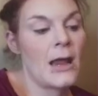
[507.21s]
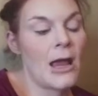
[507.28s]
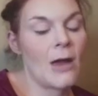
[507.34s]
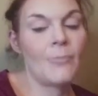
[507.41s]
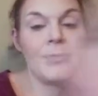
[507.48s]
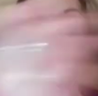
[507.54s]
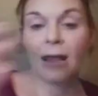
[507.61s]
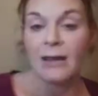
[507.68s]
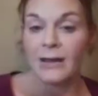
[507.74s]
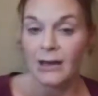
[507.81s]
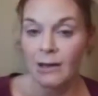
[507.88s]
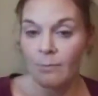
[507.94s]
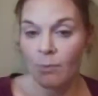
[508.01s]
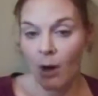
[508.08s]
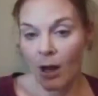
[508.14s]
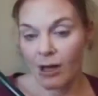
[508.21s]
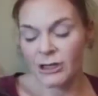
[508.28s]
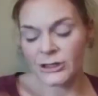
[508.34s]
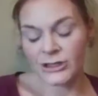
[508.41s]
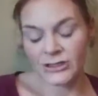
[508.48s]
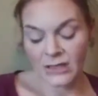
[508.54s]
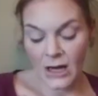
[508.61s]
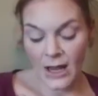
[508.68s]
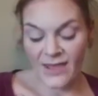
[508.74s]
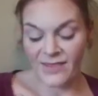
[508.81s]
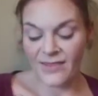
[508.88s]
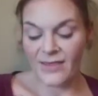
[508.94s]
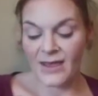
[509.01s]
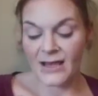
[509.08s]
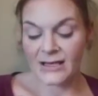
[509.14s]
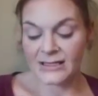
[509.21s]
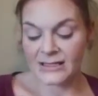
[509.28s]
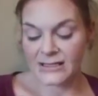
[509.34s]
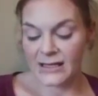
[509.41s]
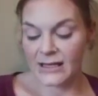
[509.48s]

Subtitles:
a blending brush. This